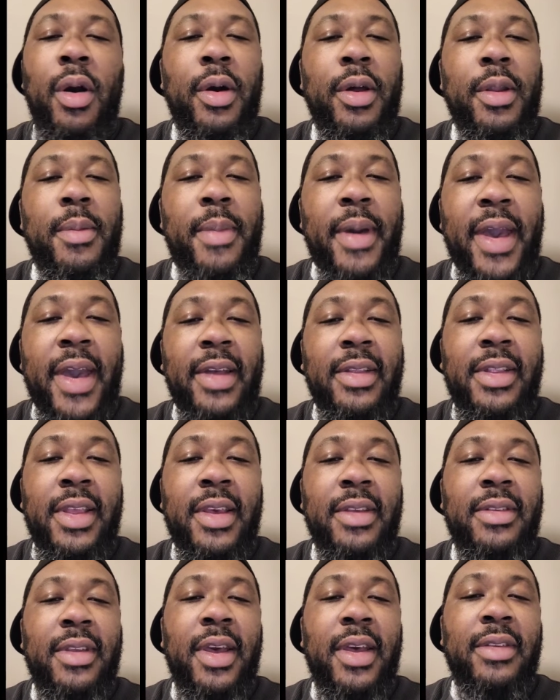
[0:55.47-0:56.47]
all the bad
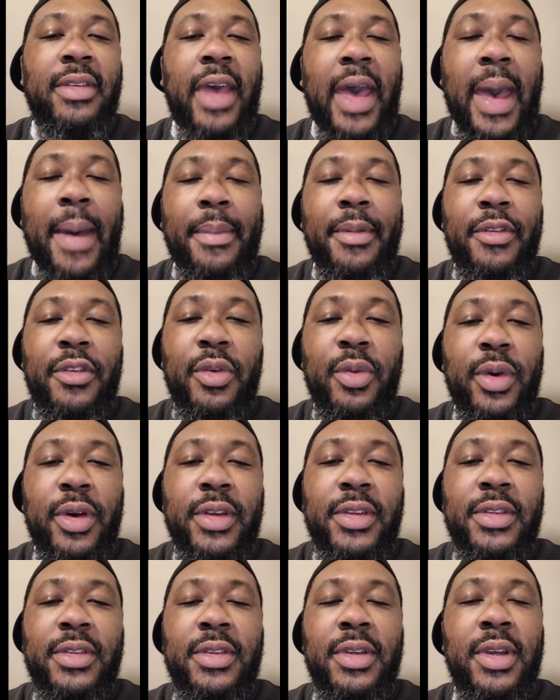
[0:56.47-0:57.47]
things that has happened
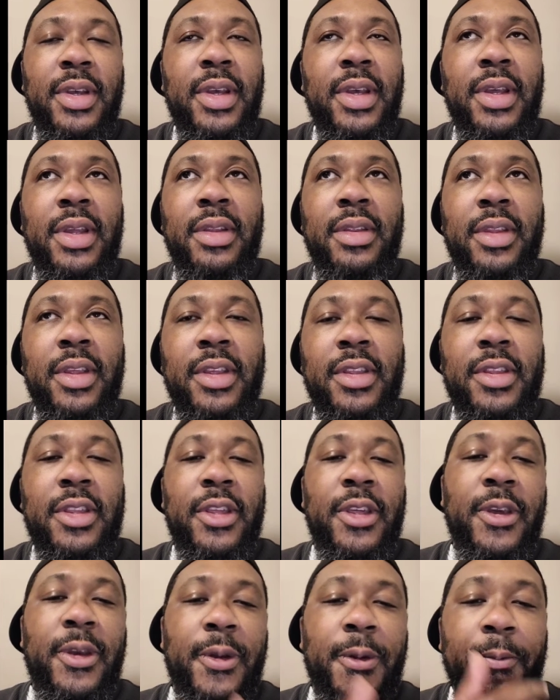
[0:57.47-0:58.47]
to us this
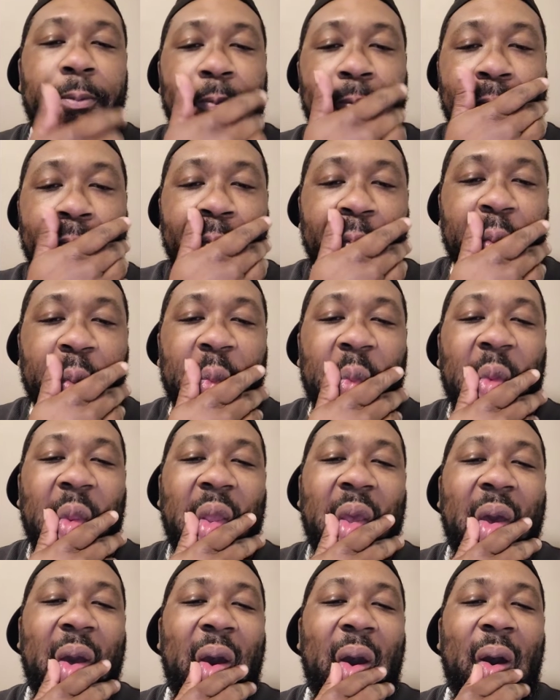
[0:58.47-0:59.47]
year,
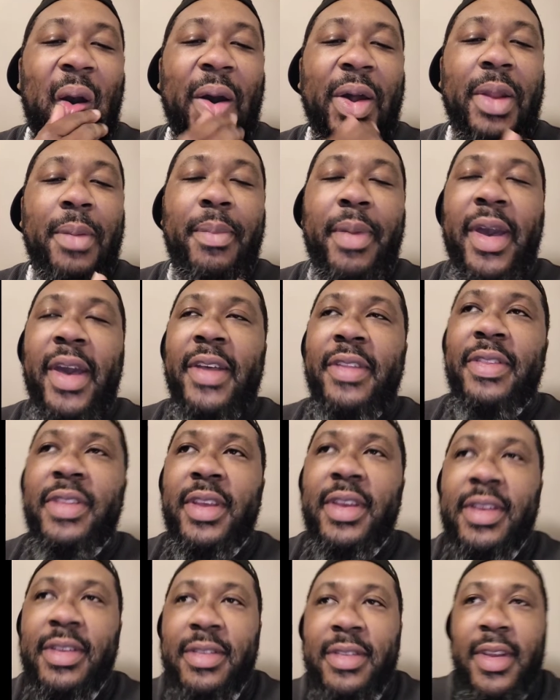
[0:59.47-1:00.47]
all the bad
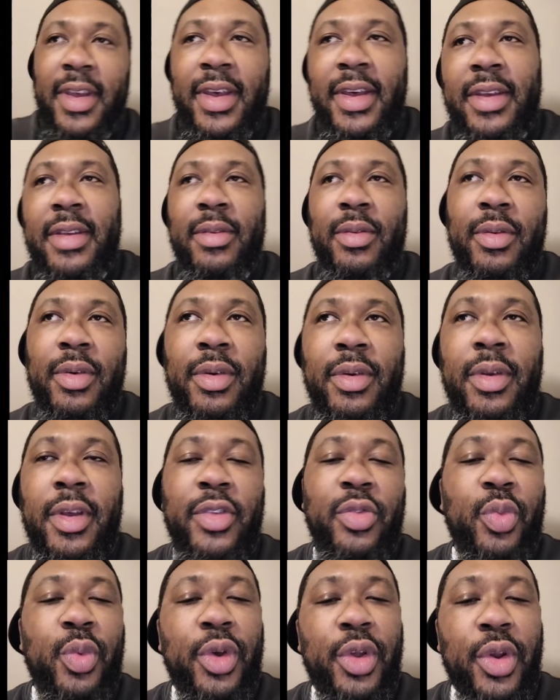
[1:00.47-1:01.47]
things that
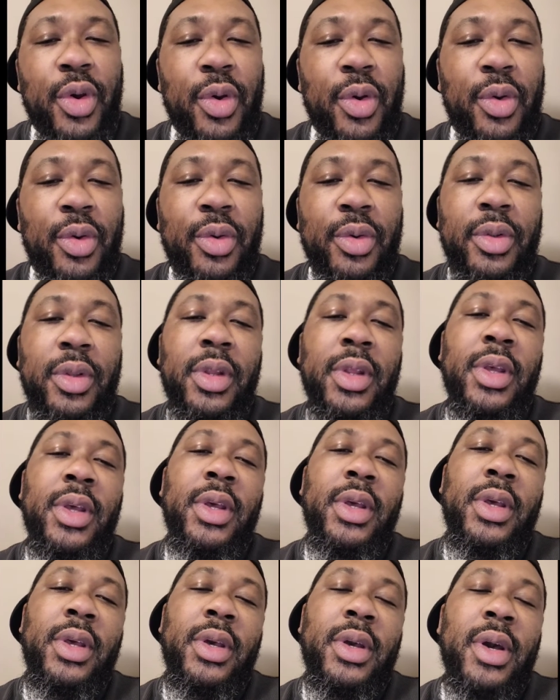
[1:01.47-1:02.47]
has went on.
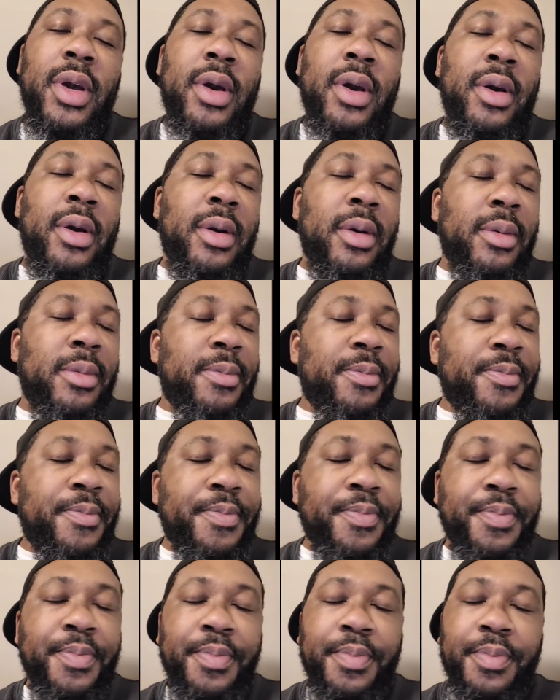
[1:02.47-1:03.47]
Um,